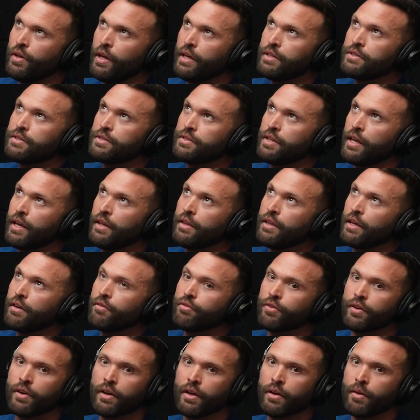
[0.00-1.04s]

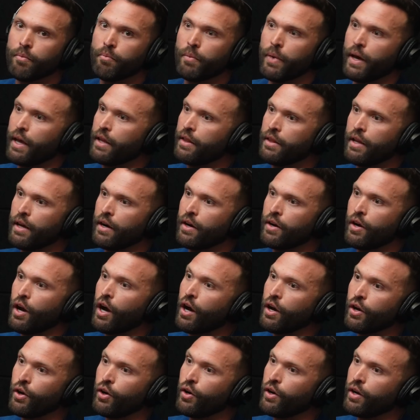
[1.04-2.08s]
instinctive, and they're
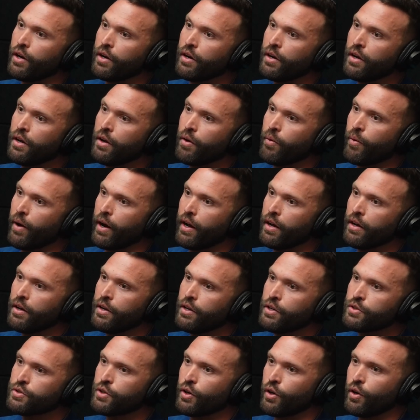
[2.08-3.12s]
not good, right?
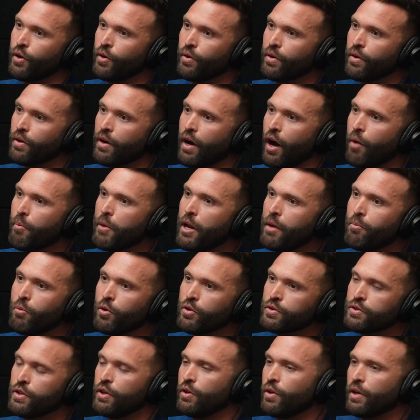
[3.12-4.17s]
So how many
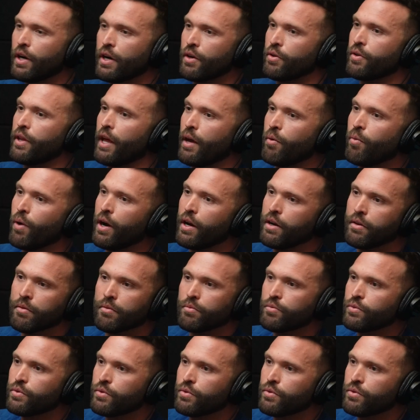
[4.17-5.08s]
moves do you learn on day one?